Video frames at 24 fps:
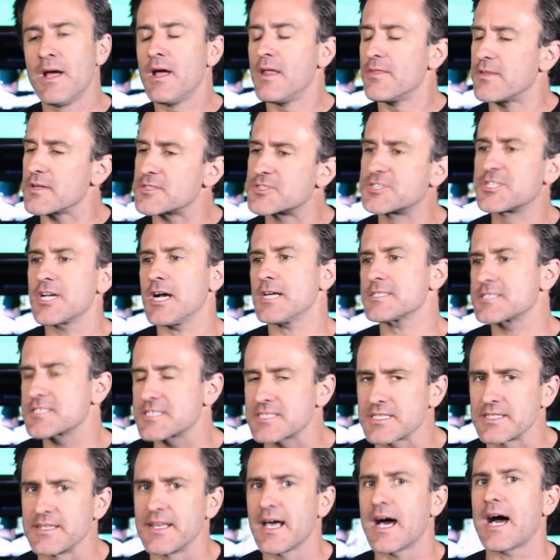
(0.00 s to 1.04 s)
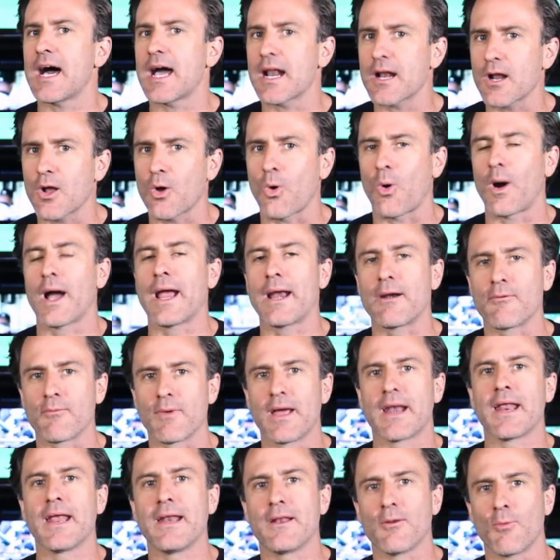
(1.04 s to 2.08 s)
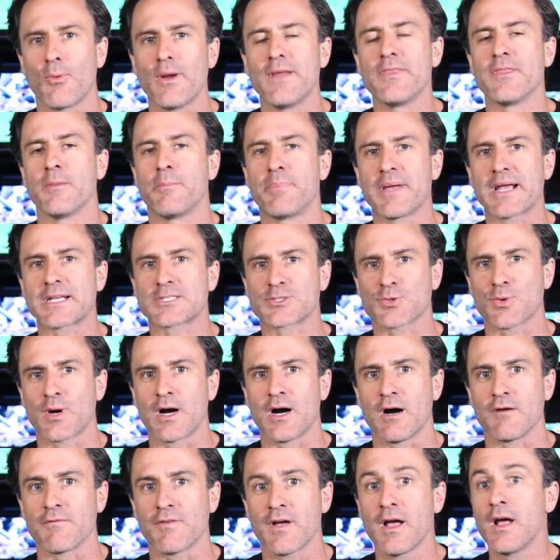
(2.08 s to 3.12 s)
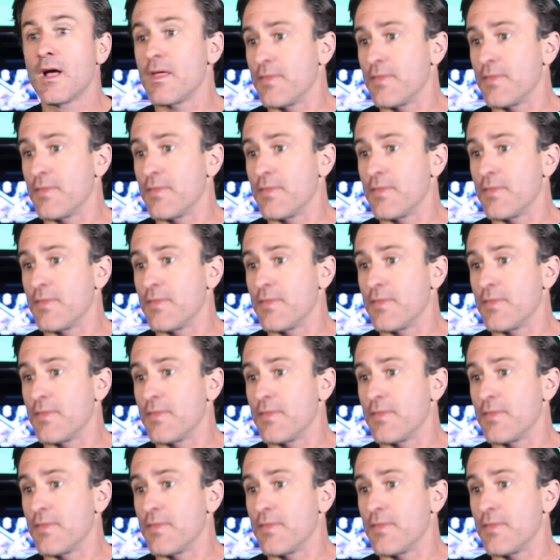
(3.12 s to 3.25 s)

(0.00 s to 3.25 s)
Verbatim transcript: They're just not quite ready to win the Big 12.